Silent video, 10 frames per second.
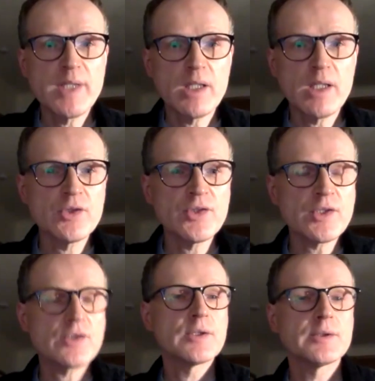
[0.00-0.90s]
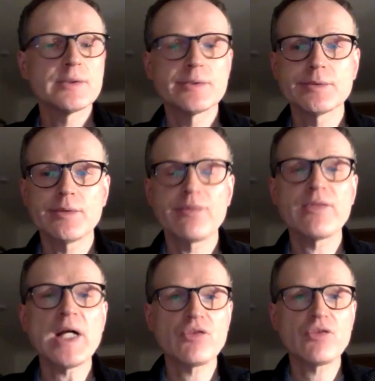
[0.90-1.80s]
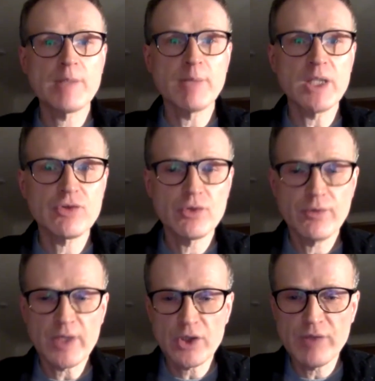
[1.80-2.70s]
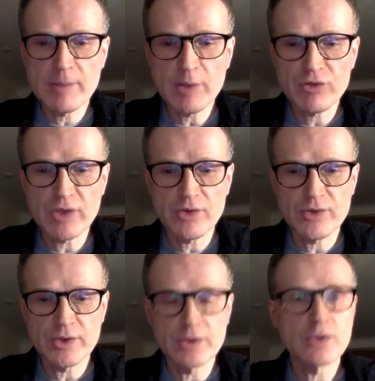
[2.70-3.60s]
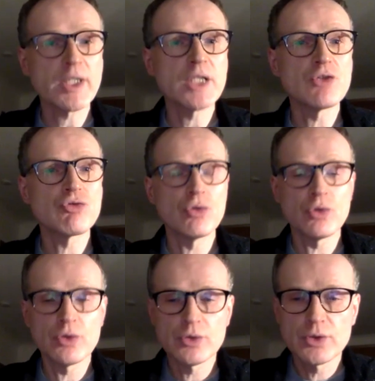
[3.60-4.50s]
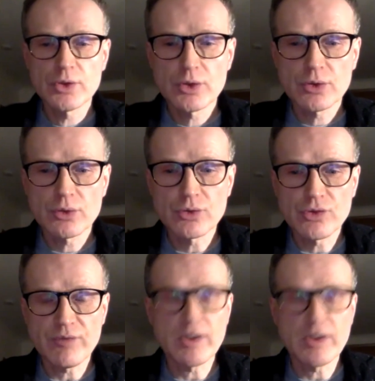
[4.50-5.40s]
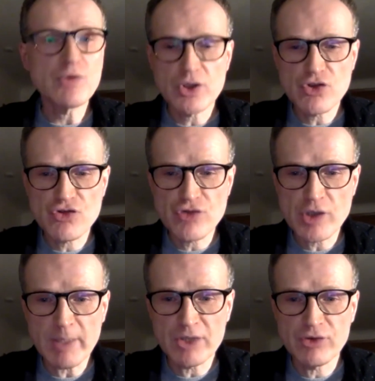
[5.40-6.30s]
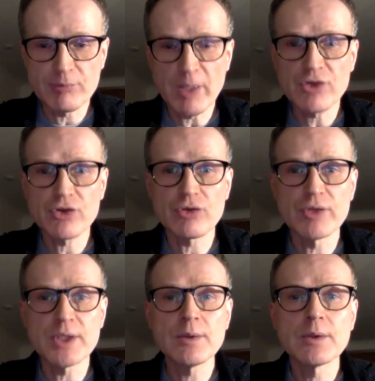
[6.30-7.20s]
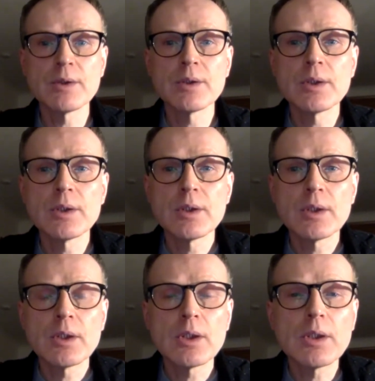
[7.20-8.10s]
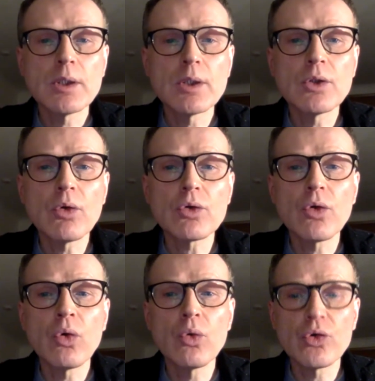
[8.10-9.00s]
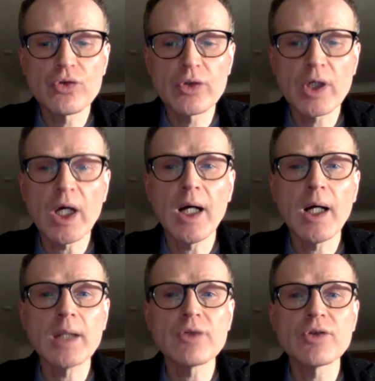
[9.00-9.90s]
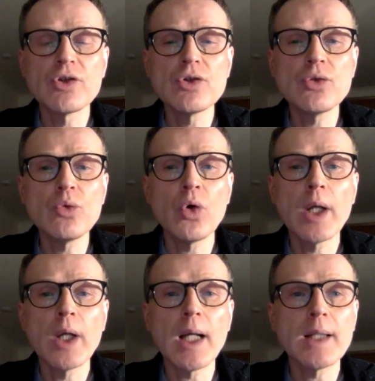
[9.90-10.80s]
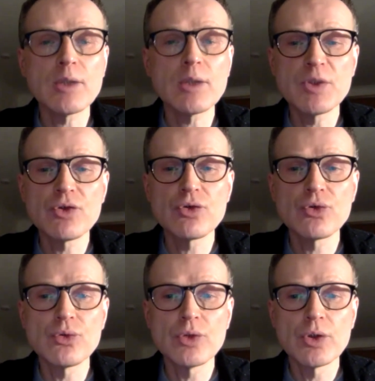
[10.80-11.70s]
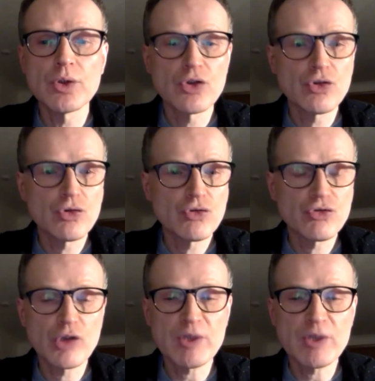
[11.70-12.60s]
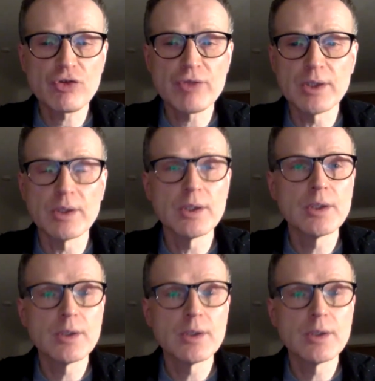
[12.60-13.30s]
Alison, is it? Yeah. Thanks very much. Thank you very much, Alison. Great intro. Good stuff there. I'm just going to share my, my screen and not host. Alison, can you allow me to share my screen?